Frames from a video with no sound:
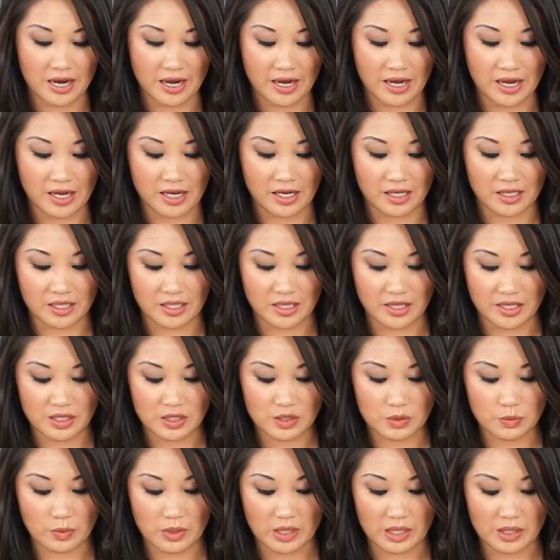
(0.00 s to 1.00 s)
And in
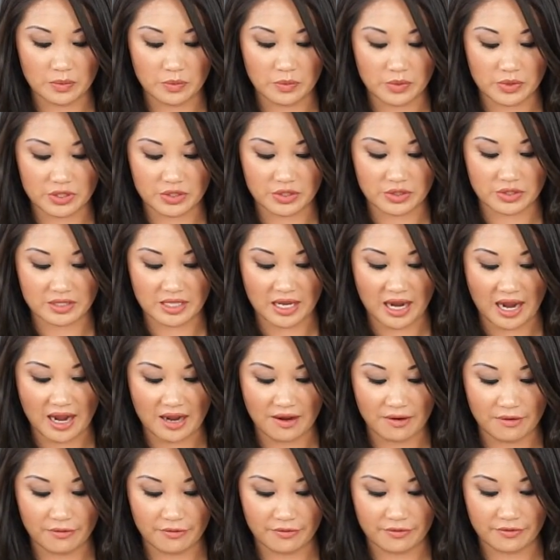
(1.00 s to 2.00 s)
this one, which is
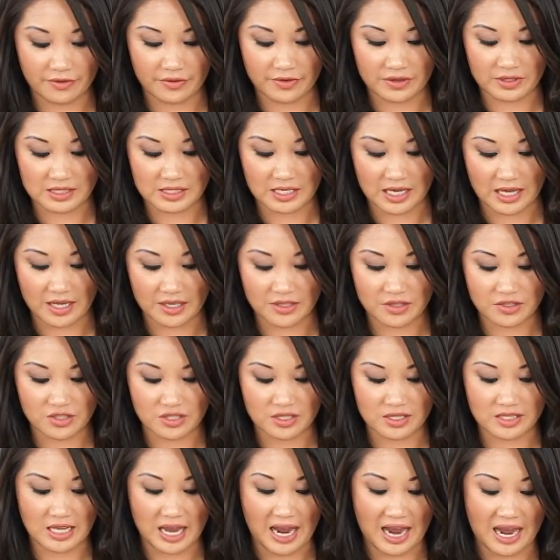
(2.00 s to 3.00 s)
half the size,
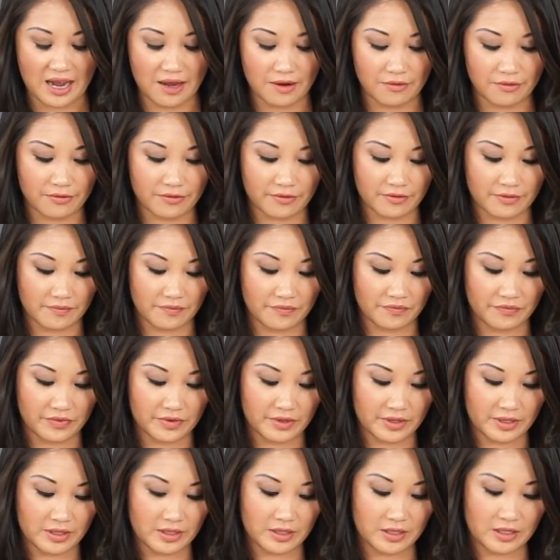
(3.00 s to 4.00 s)
just half
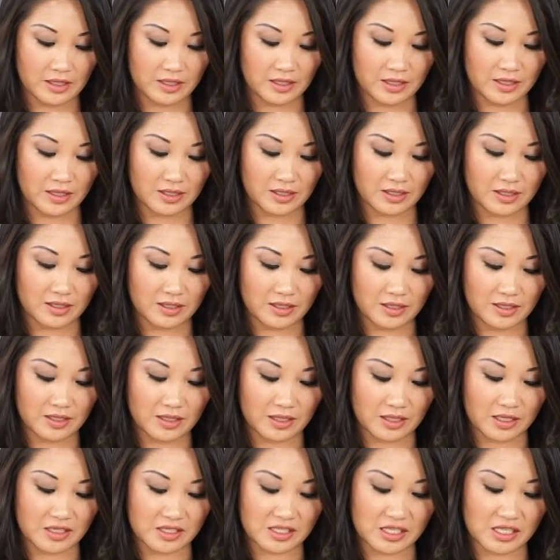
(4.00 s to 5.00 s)

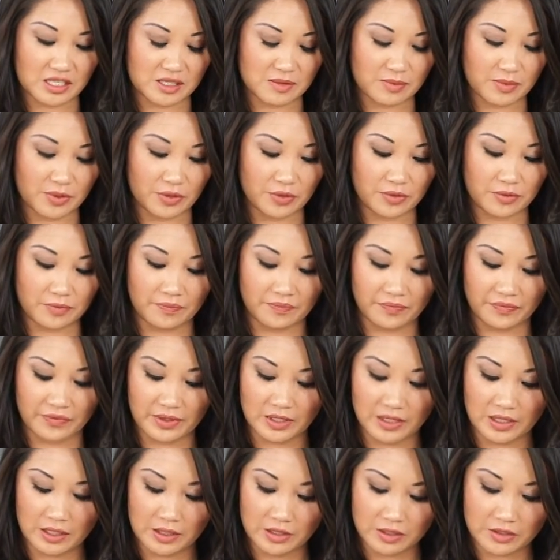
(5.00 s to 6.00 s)
a teaspoon.
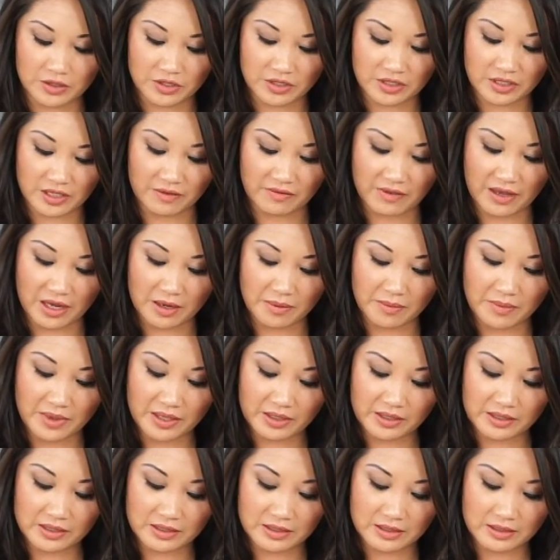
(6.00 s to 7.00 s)
Just give that a
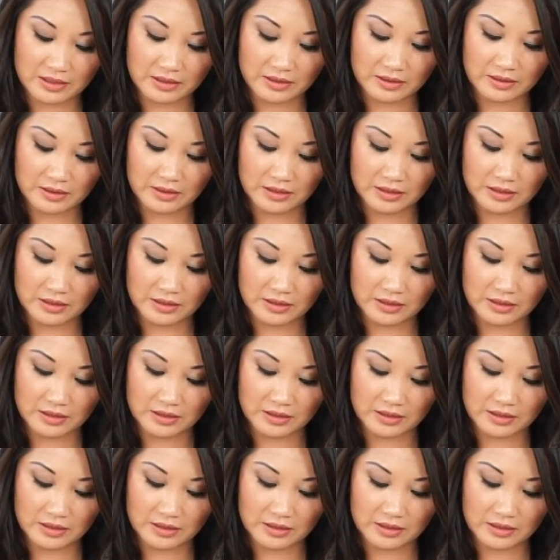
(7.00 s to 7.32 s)
mix.